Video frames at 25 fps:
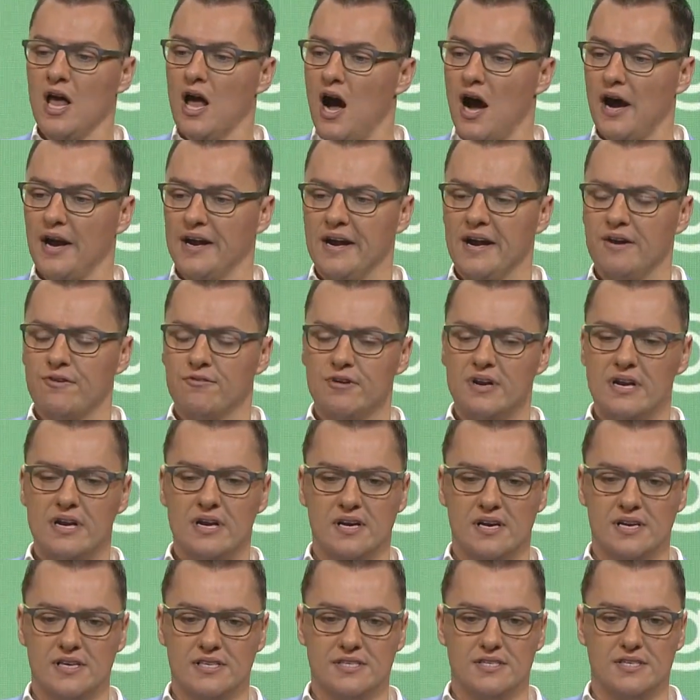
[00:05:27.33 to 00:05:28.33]
I now
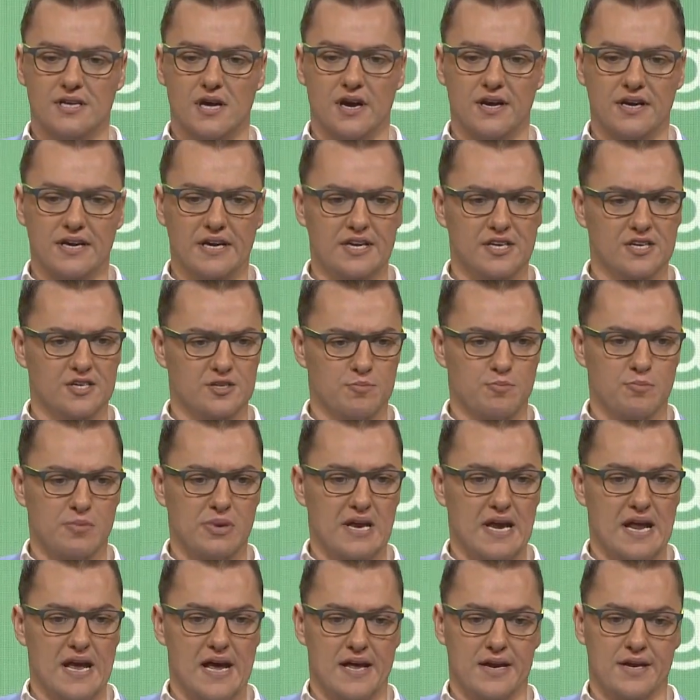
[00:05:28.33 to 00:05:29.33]
realized I needed to
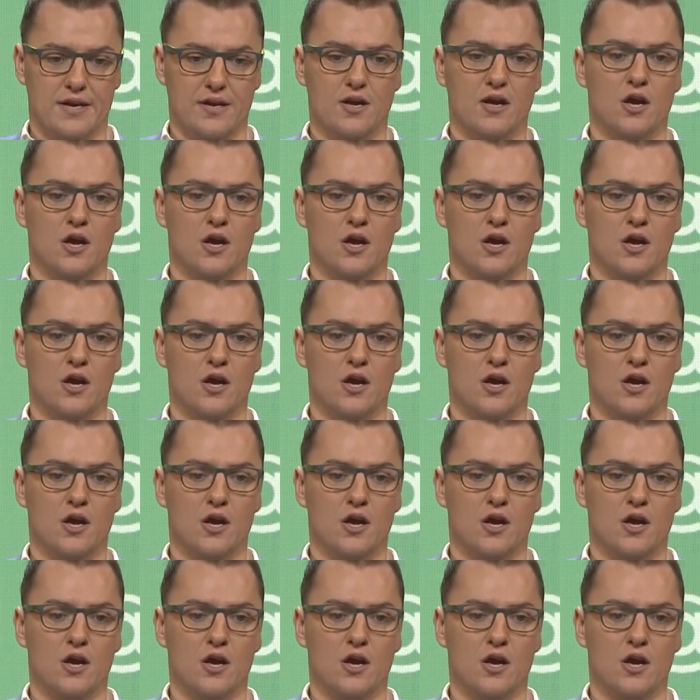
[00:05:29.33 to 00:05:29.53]
plan